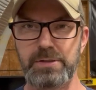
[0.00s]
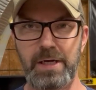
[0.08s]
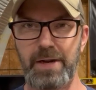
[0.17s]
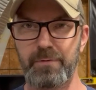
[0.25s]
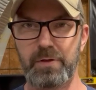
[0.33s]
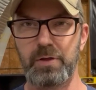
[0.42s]
I
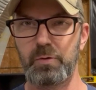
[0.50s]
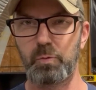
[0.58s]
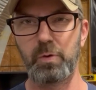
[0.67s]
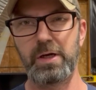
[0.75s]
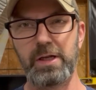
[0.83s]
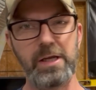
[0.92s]
never could
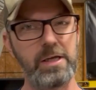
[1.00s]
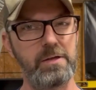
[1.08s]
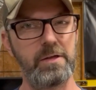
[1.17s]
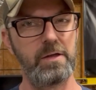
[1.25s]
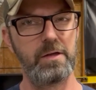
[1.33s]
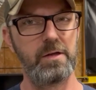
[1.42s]
really
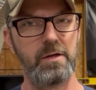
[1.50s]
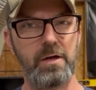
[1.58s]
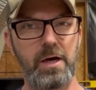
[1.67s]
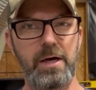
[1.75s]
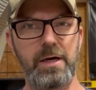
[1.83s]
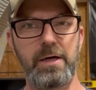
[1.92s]

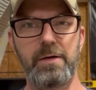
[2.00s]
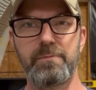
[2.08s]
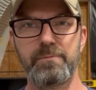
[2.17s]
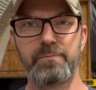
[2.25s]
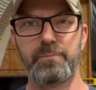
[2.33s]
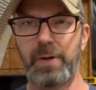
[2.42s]

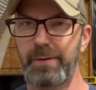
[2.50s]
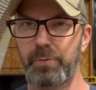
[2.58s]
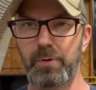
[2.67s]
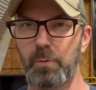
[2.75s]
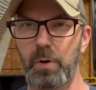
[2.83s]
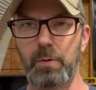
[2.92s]

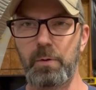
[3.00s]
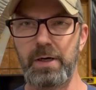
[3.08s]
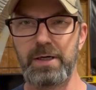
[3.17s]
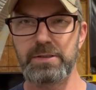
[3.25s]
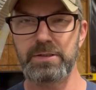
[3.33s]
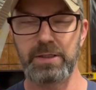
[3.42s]
pinpoint what it
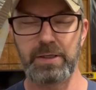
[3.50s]
was.